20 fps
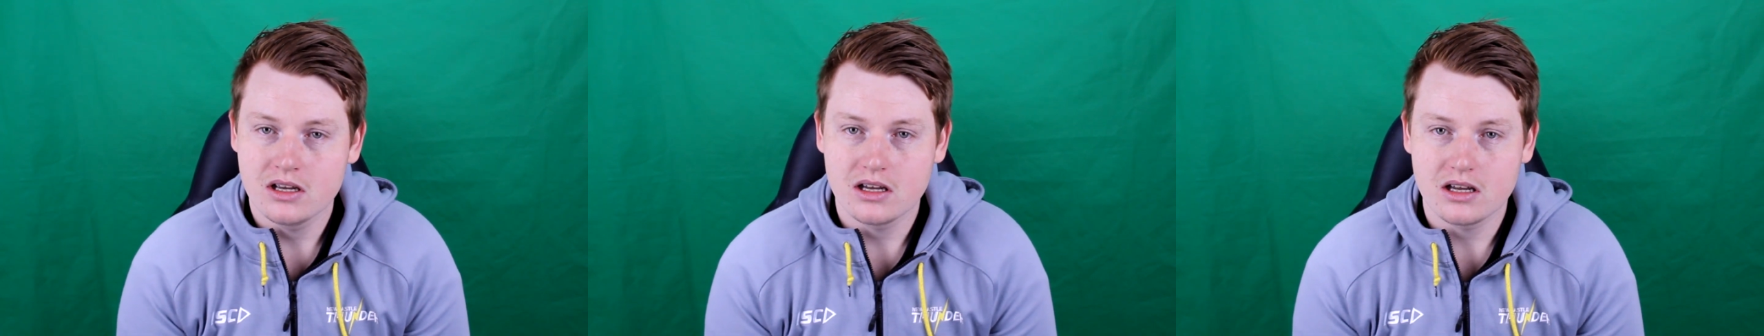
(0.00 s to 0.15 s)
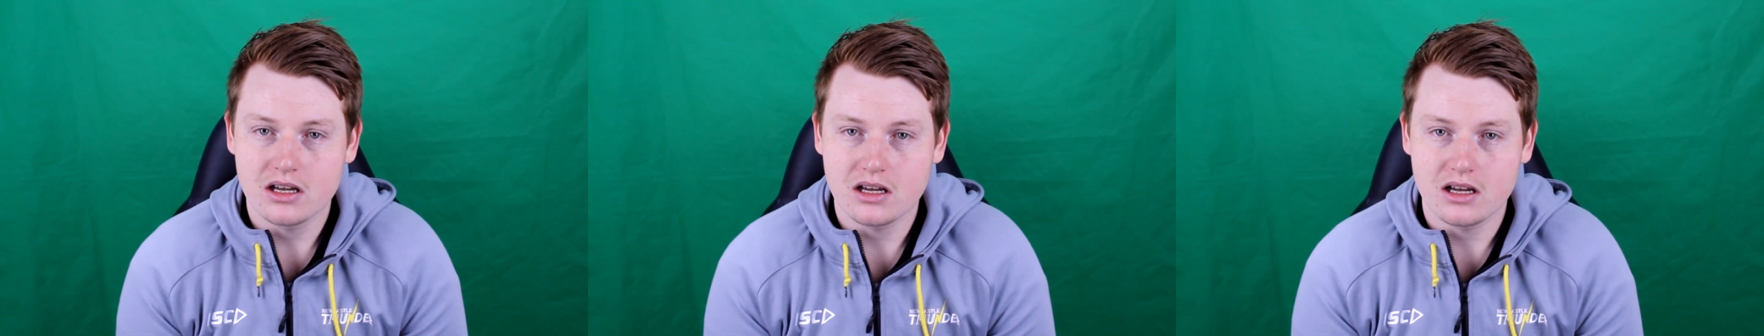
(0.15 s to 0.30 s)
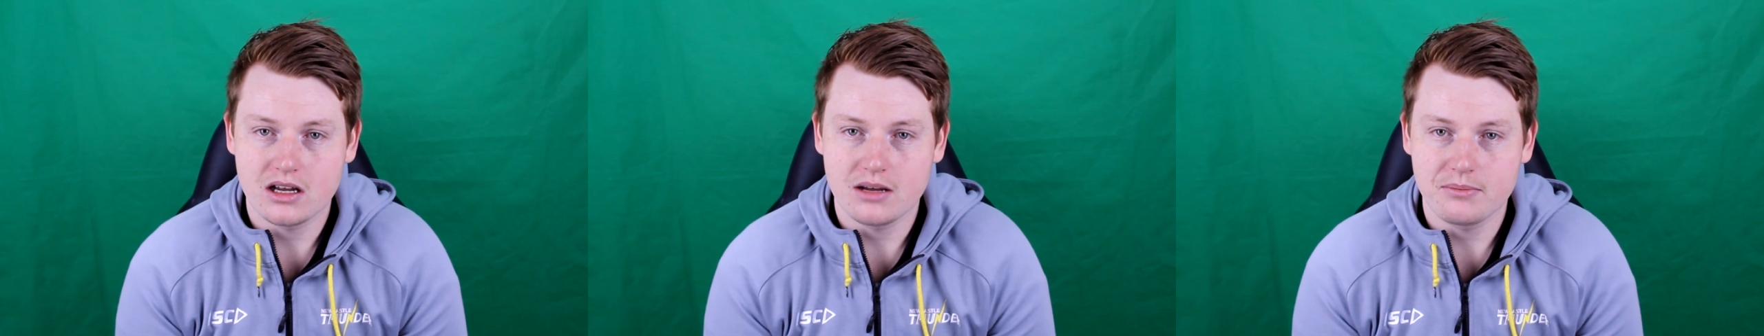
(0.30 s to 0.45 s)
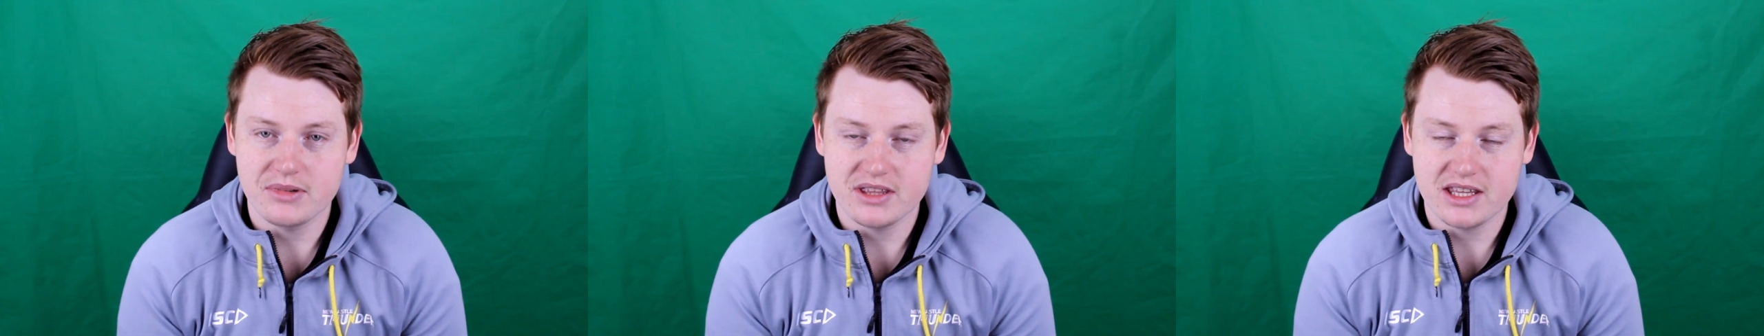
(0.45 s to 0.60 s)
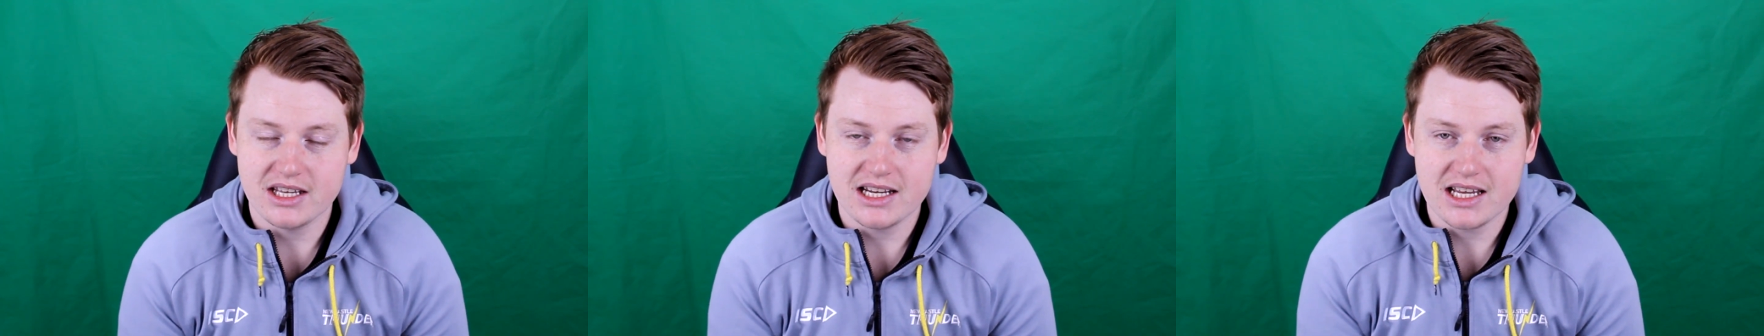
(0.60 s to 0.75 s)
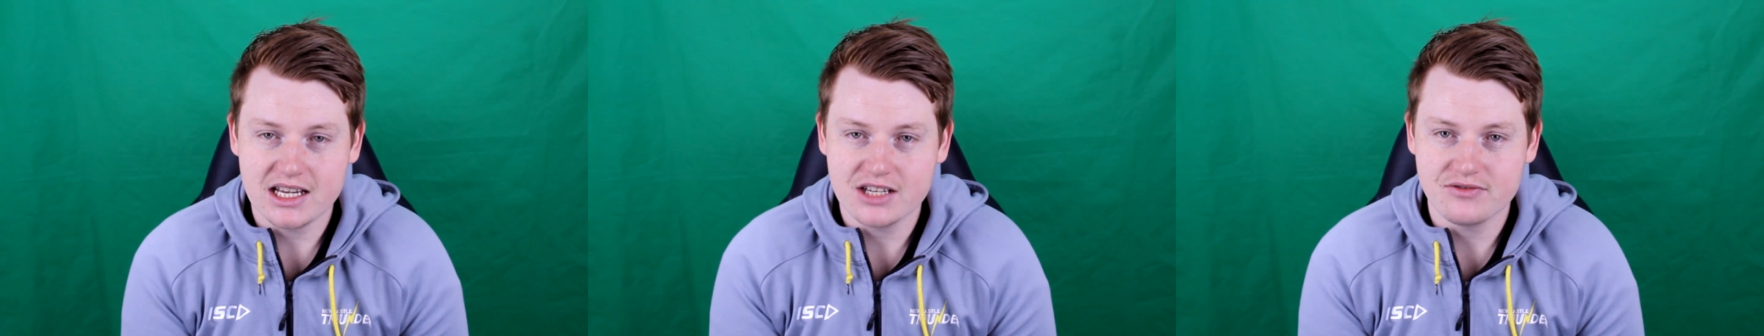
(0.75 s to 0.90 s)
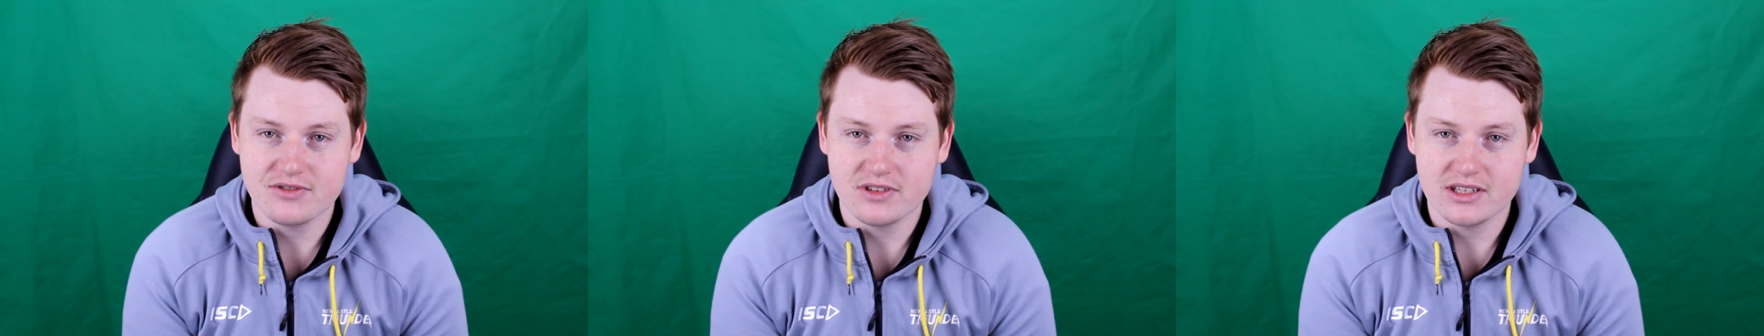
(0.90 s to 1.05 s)
but then he
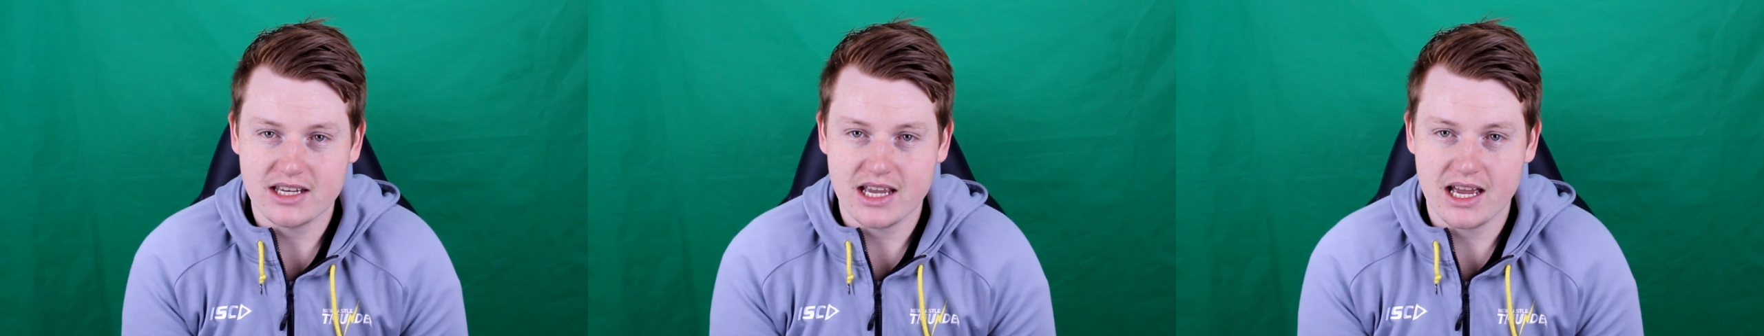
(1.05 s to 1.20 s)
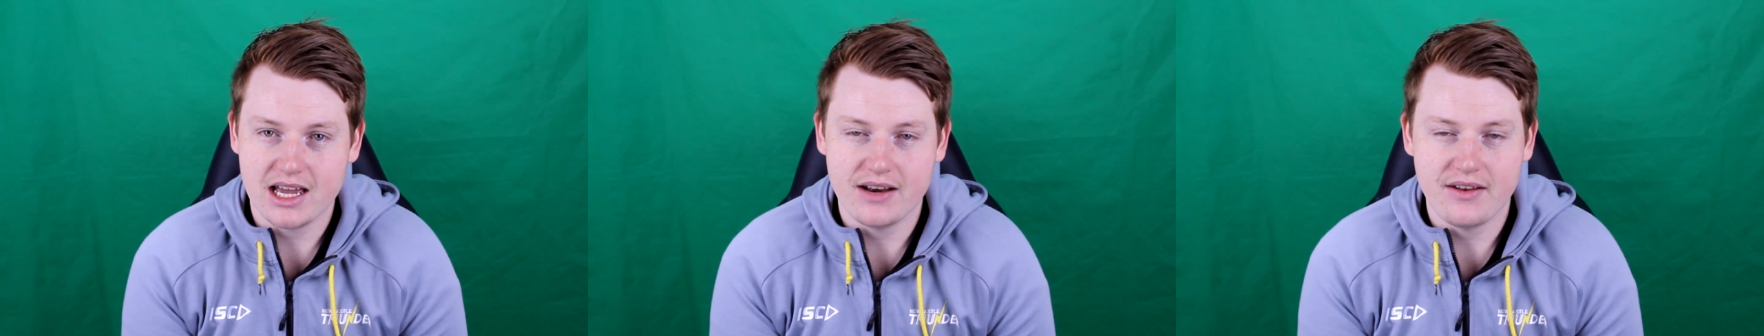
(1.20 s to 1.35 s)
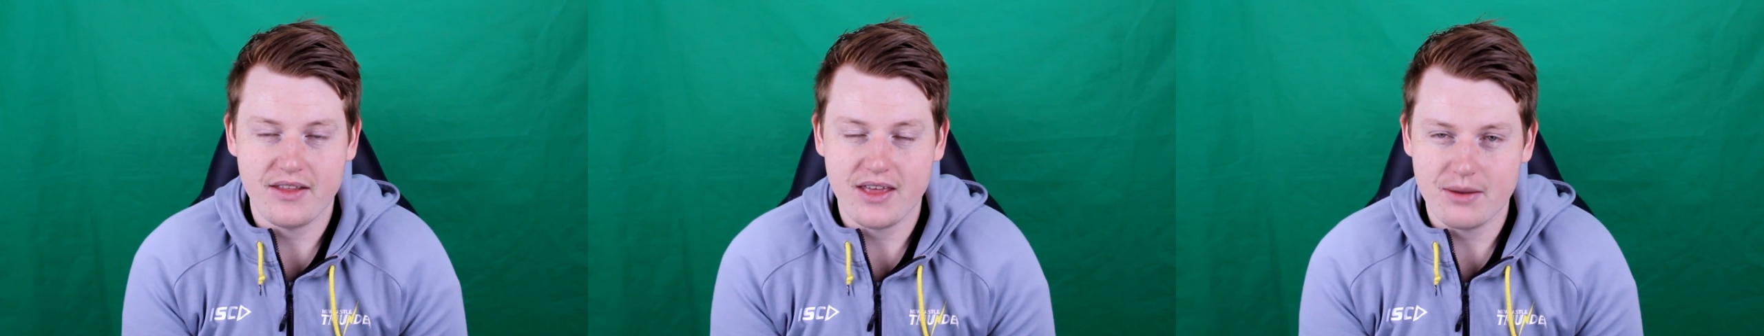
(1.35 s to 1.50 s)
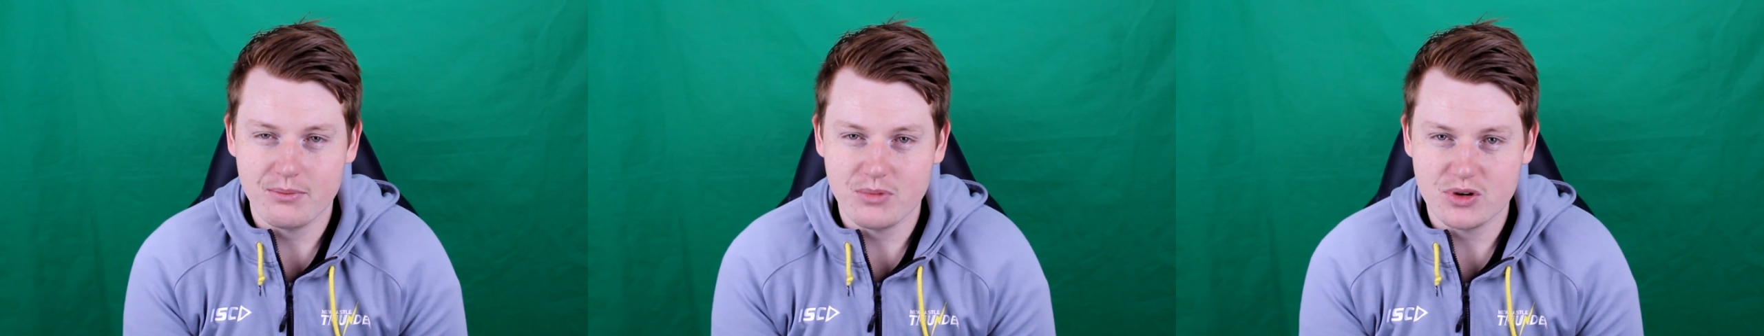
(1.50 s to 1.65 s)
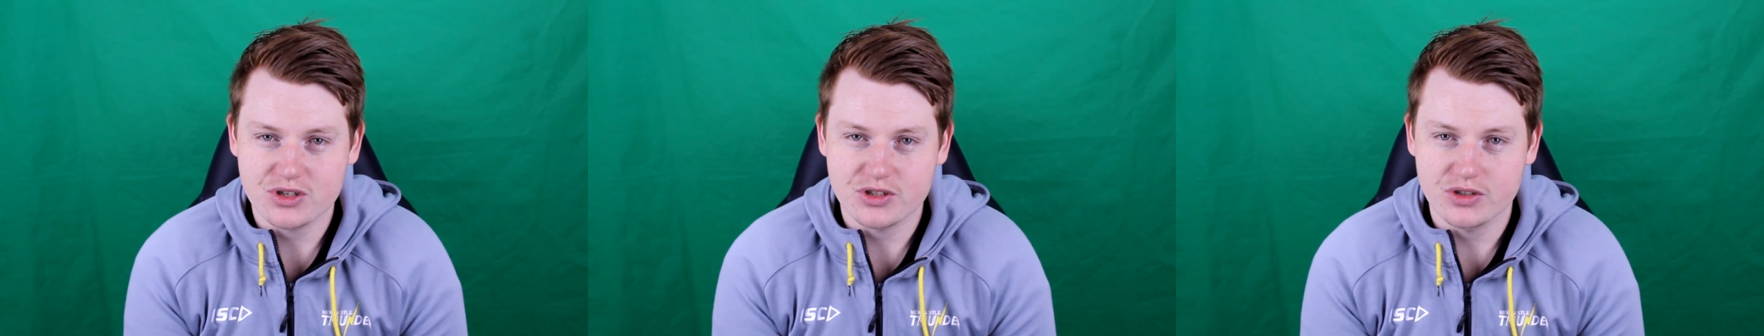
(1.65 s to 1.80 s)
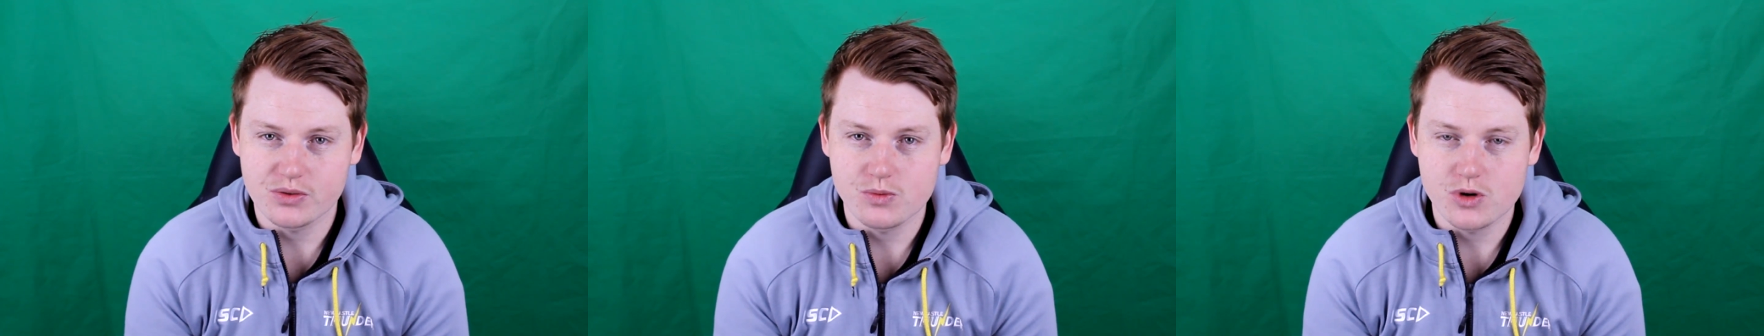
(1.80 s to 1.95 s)
hasn't really had that much to